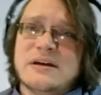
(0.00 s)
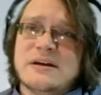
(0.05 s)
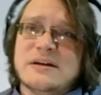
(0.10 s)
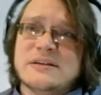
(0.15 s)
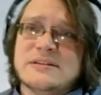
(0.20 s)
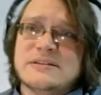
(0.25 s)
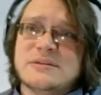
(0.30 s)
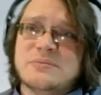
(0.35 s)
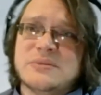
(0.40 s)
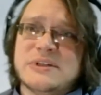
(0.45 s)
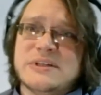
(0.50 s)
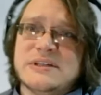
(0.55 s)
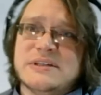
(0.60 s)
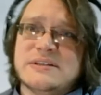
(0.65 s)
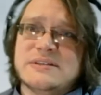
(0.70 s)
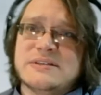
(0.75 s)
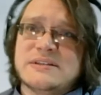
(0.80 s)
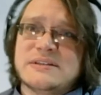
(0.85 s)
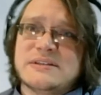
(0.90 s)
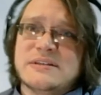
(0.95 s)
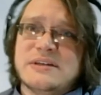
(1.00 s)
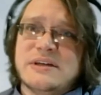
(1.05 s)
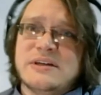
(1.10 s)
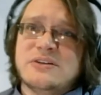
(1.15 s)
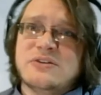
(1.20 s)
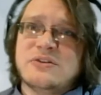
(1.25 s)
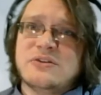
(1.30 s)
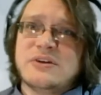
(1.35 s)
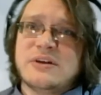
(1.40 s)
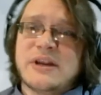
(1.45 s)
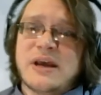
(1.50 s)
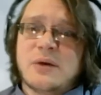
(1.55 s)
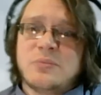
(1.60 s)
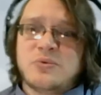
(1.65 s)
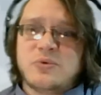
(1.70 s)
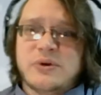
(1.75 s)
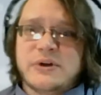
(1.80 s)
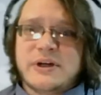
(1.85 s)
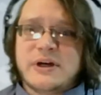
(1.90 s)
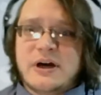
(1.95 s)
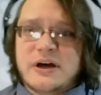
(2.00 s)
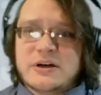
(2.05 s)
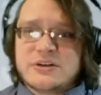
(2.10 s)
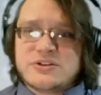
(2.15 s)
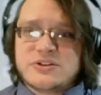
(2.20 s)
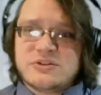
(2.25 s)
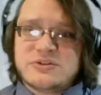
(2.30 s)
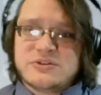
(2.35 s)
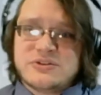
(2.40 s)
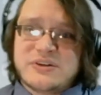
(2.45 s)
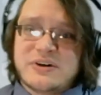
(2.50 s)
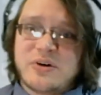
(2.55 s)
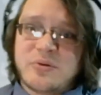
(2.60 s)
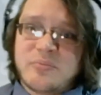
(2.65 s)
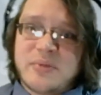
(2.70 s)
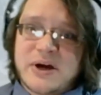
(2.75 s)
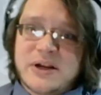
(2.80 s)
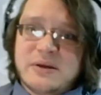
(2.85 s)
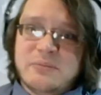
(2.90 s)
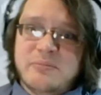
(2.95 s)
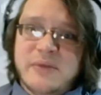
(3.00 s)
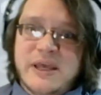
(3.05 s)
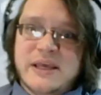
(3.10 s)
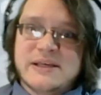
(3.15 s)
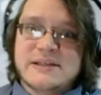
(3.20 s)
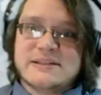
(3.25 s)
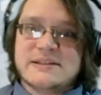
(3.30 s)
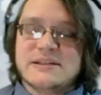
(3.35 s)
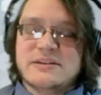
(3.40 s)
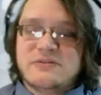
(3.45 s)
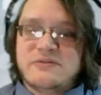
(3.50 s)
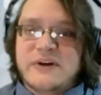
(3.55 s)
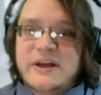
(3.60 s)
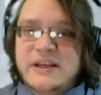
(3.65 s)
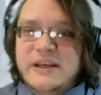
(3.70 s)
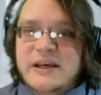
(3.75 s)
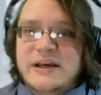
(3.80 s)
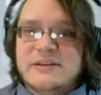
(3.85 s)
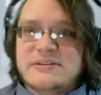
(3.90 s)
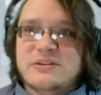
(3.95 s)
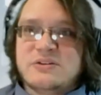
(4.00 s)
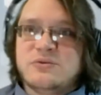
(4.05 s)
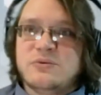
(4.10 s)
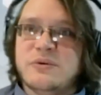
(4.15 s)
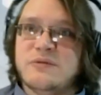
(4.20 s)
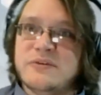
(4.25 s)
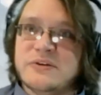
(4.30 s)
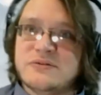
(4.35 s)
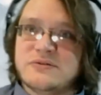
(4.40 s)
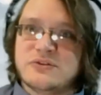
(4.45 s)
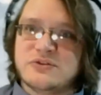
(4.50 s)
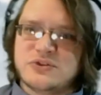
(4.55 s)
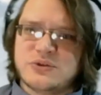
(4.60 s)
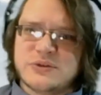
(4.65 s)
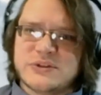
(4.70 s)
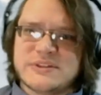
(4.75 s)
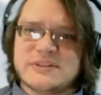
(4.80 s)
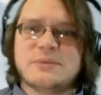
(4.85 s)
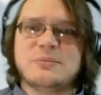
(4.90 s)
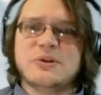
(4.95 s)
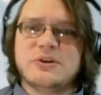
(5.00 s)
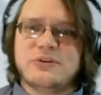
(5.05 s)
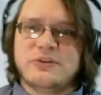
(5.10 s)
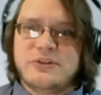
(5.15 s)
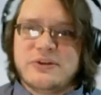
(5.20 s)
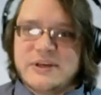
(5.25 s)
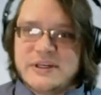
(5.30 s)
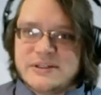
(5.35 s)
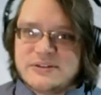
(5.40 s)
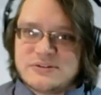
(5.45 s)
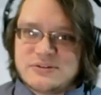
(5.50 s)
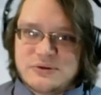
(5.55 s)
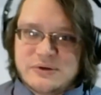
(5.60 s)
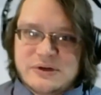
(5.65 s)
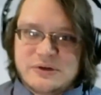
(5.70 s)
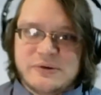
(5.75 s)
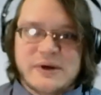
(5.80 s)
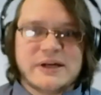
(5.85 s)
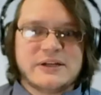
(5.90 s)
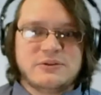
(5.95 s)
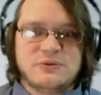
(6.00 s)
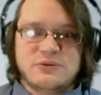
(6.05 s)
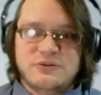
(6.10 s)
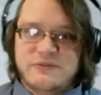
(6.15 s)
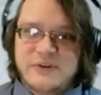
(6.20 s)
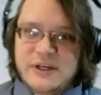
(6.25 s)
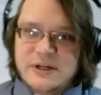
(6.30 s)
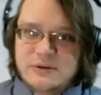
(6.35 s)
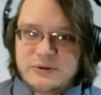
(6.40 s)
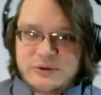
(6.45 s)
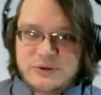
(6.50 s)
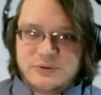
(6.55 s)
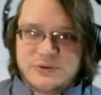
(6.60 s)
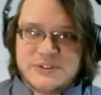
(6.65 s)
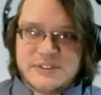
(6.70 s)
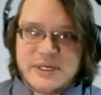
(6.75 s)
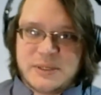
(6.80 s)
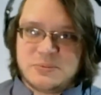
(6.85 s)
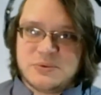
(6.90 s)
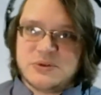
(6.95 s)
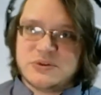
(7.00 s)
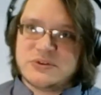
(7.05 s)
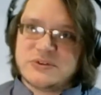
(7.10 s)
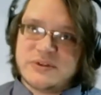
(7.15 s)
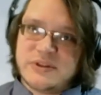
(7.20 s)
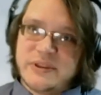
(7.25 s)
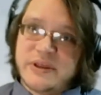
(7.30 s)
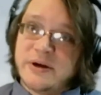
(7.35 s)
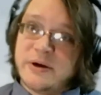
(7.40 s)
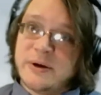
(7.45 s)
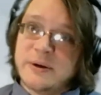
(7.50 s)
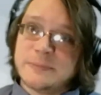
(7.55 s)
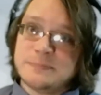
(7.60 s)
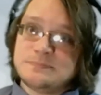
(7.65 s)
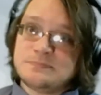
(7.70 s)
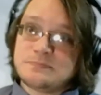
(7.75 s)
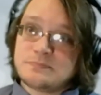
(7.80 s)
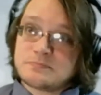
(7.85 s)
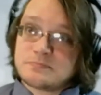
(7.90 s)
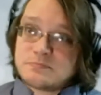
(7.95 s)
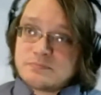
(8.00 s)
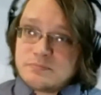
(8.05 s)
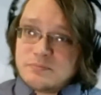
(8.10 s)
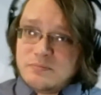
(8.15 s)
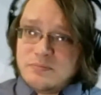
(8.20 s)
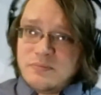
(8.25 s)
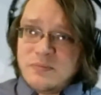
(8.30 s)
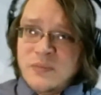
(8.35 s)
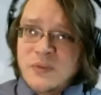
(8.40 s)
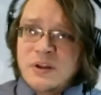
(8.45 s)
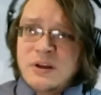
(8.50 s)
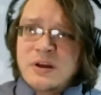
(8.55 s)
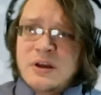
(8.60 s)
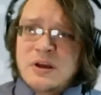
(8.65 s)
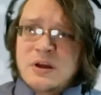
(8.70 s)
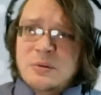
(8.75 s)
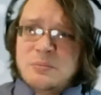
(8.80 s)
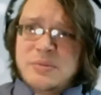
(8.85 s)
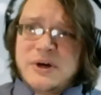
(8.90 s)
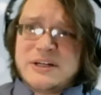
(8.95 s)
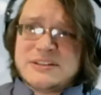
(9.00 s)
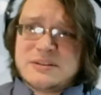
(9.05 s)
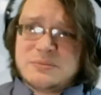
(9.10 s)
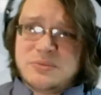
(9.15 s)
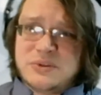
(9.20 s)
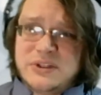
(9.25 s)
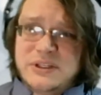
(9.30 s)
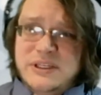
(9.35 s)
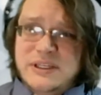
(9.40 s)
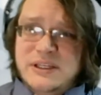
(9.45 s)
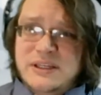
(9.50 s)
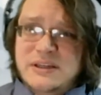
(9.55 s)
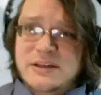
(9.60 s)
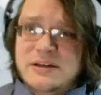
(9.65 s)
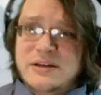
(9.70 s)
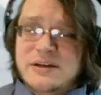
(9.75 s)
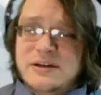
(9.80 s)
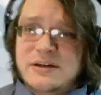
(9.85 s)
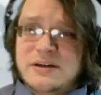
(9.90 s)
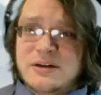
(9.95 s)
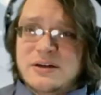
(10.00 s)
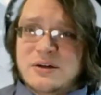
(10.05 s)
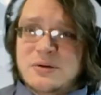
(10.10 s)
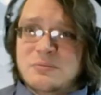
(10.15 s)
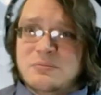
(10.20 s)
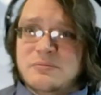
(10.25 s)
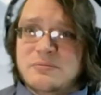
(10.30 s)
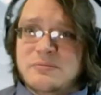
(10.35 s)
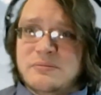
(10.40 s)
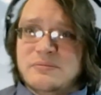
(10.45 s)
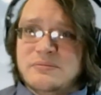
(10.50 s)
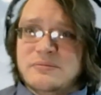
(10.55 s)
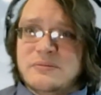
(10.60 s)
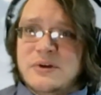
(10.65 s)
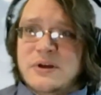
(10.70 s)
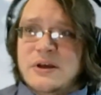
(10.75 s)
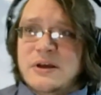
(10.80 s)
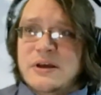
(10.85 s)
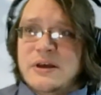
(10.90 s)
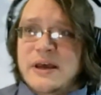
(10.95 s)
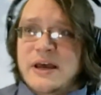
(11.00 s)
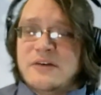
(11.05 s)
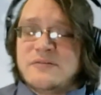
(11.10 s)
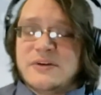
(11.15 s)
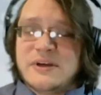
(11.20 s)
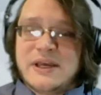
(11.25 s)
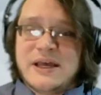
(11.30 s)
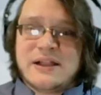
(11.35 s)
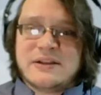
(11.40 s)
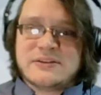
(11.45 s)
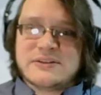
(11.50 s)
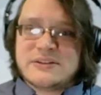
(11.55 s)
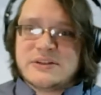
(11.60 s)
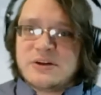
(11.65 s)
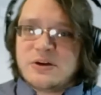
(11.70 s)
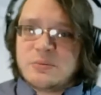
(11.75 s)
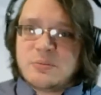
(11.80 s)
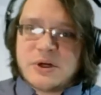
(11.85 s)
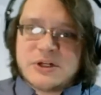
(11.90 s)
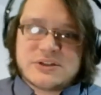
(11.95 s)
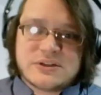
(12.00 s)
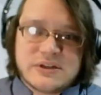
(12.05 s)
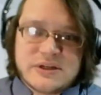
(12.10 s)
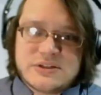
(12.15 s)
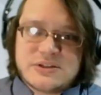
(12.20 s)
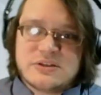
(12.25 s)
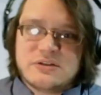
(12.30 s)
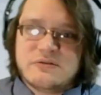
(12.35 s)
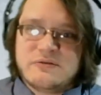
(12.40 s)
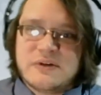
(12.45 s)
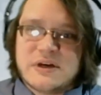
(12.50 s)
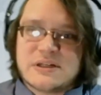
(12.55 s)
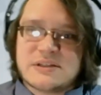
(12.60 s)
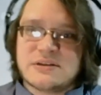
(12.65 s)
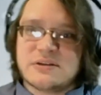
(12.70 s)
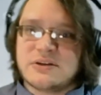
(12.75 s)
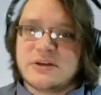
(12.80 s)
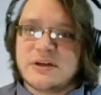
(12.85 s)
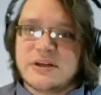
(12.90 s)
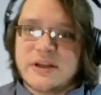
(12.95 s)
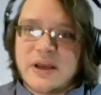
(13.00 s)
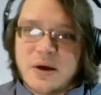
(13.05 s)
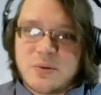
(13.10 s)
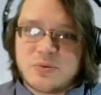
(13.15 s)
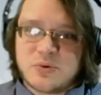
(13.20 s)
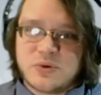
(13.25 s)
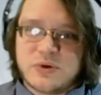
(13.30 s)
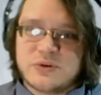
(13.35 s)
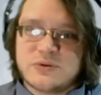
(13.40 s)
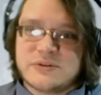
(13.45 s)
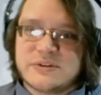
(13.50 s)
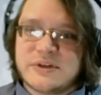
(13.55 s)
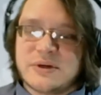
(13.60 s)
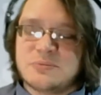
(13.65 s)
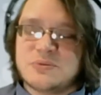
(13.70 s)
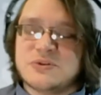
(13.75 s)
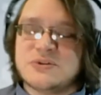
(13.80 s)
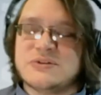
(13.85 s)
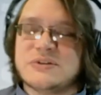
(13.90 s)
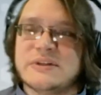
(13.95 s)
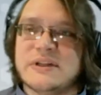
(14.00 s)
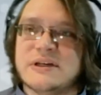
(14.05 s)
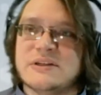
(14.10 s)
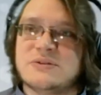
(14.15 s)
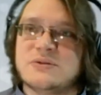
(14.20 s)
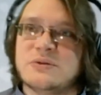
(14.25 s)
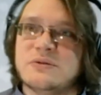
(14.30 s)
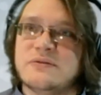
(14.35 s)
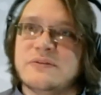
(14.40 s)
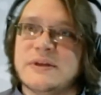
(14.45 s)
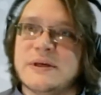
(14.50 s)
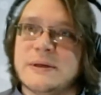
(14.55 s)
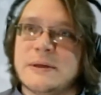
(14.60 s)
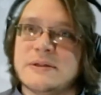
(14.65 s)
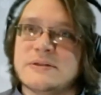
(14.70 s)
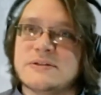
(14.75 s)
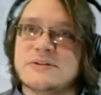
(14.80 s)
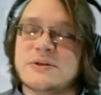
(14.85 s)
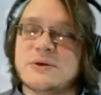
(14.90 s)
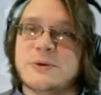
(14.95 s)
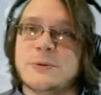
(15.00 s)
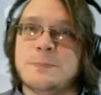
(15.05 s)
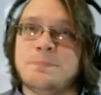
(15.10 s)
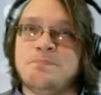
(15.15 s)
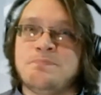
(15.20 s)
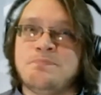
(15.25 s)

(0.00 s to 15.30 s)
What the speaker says: some of these endocannabinoid congeners that our body makes, these fatty acid derivatives, are doing similar things. They're interacting with vanilloid receptors. They're possibly having allosteric modulation effects on cannabinoid receptors and that sort of thing. And so